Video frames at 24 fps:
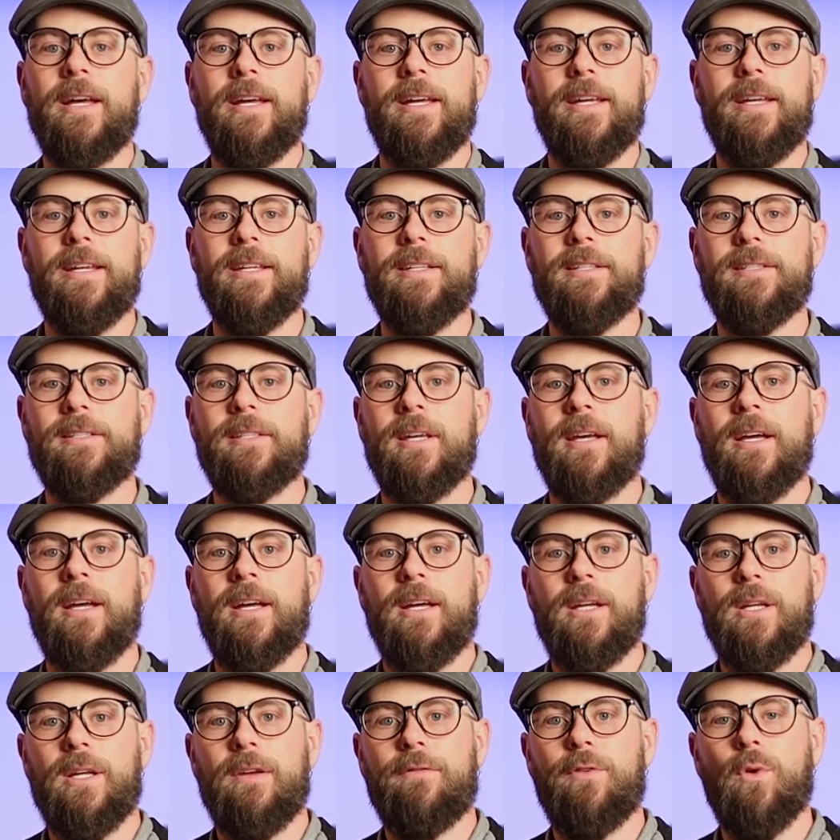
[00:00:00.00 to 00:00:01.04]
is
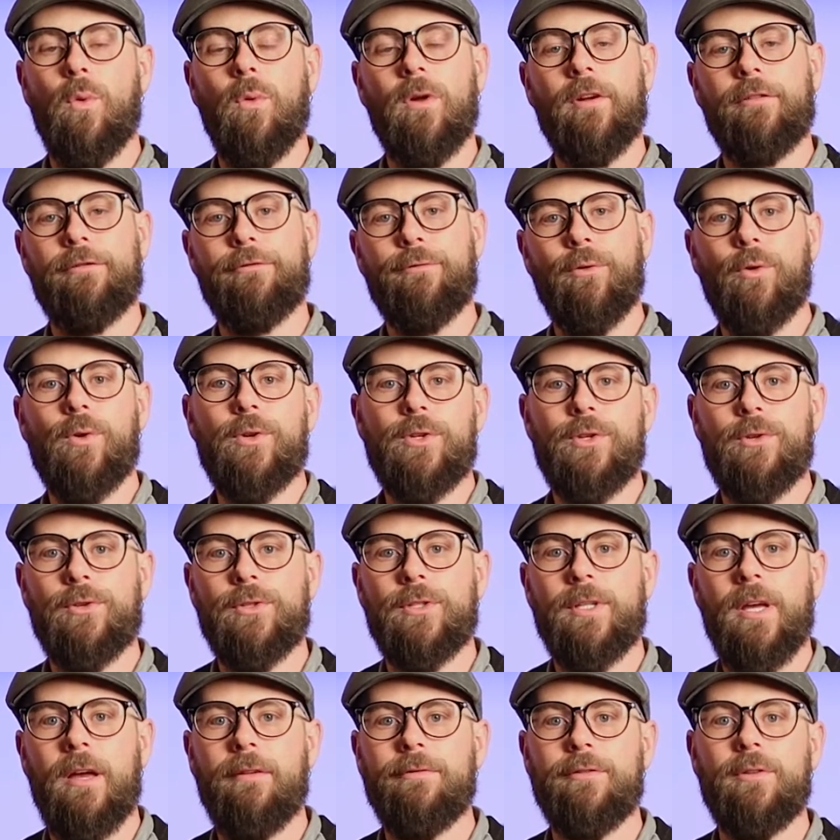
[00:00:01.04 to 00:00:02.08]
if you want to force
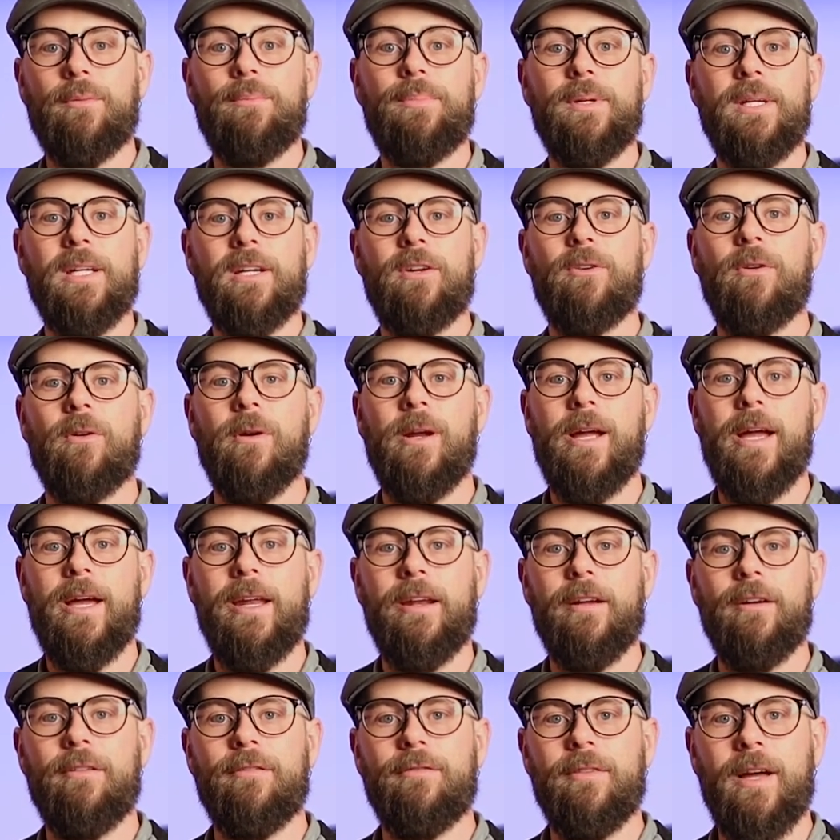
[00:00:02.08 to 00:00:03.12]
yourself to be
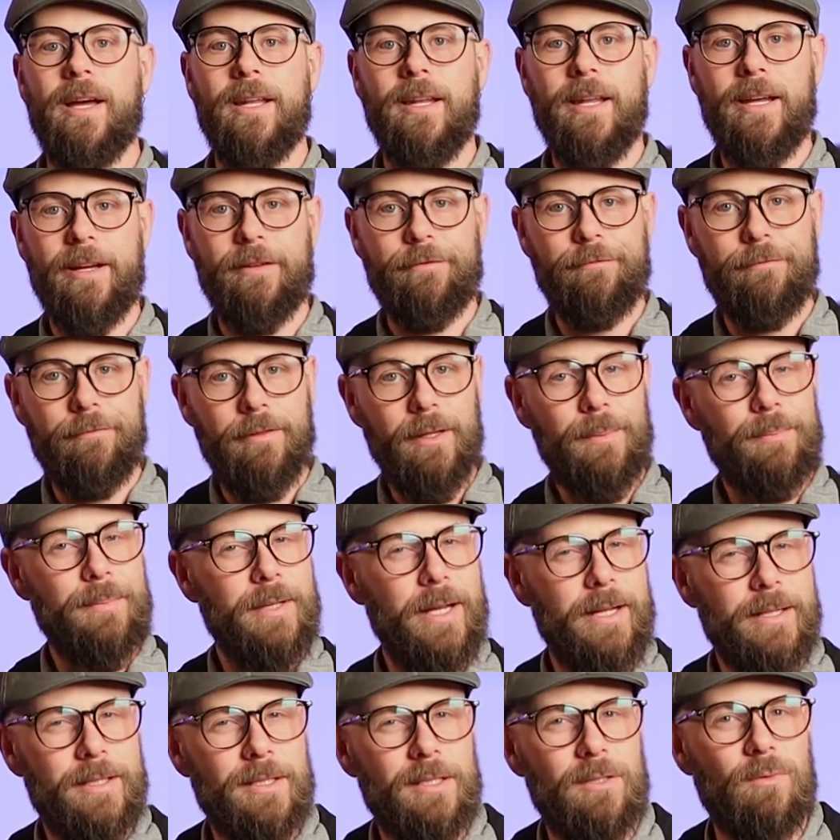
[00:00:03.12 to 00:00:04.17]
creative and like flip
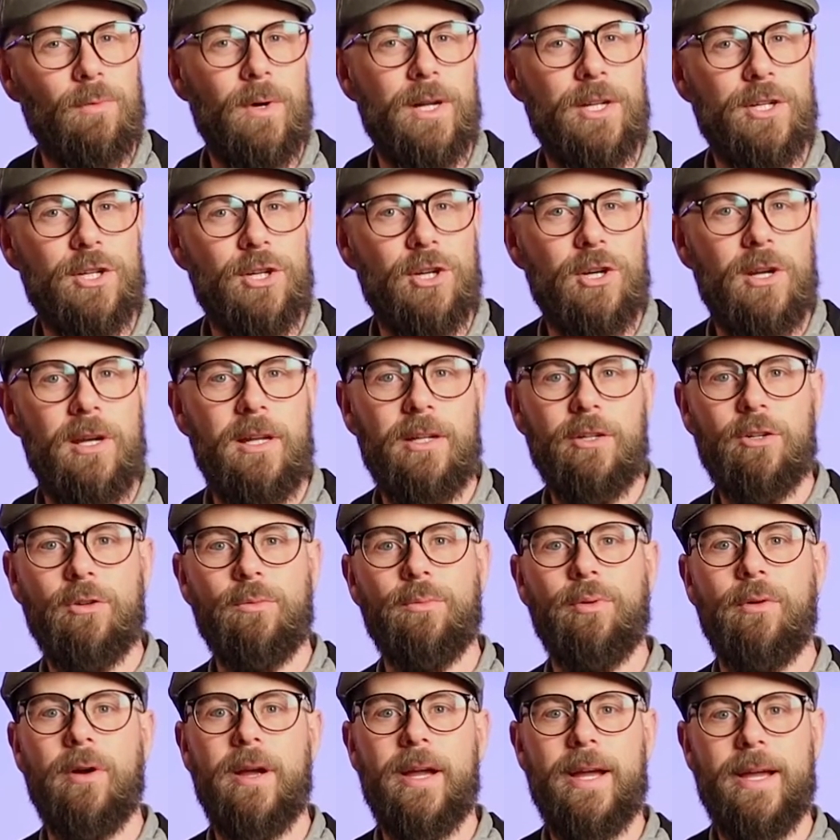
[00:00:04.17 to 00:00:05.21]
that switch in your
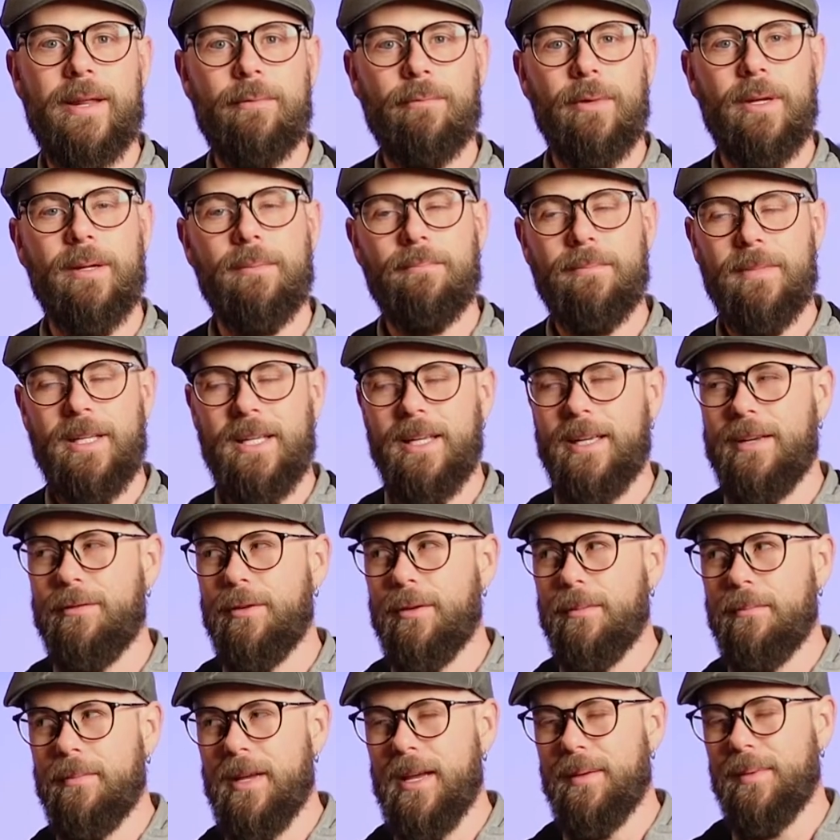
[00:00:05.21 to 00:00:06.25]
brain when
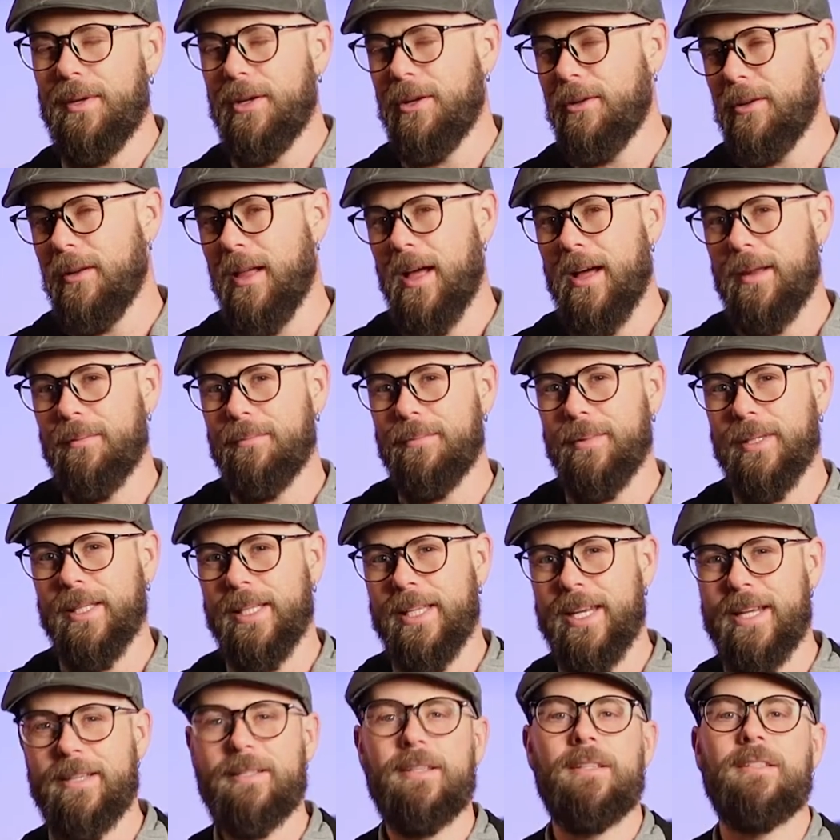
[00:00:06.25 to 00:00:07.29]
even maybe you're not
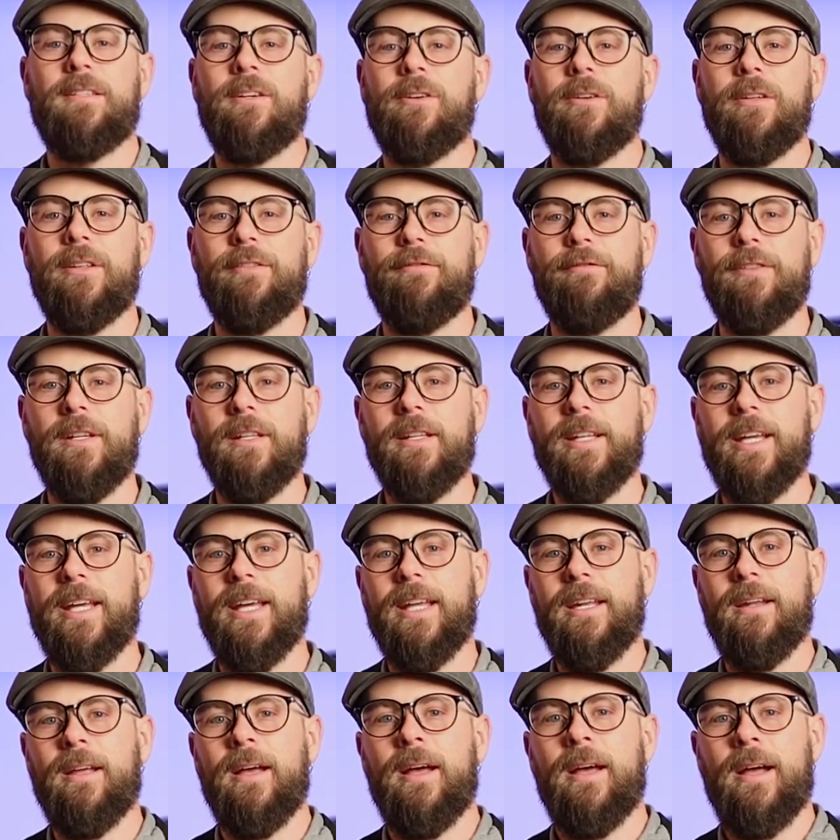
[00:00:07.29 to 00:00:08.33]
really necessarily feeling
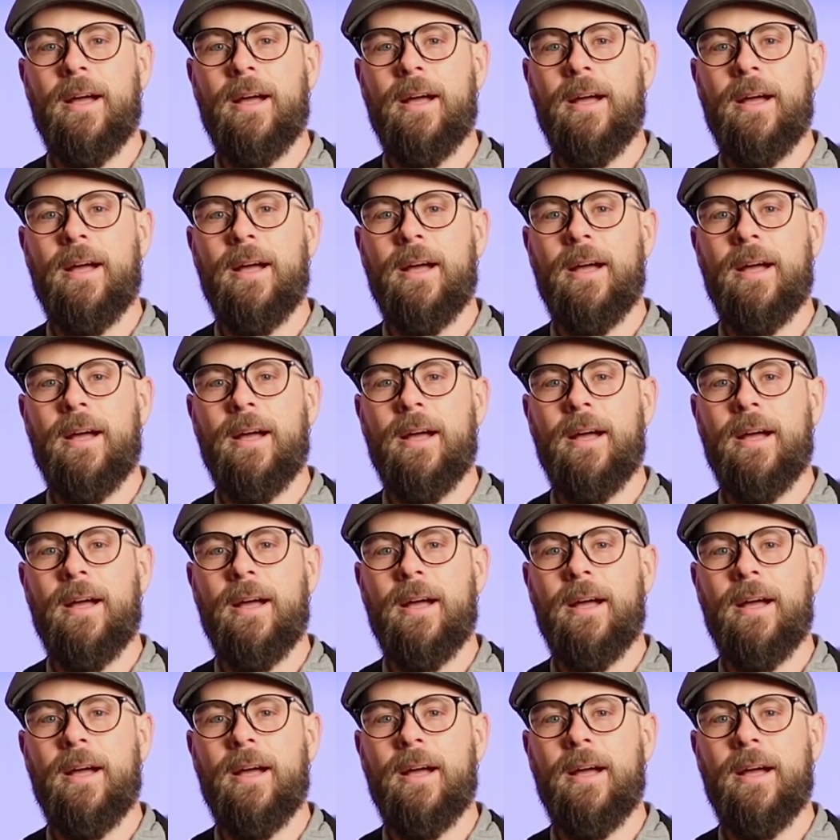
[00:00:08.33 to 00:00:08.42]
it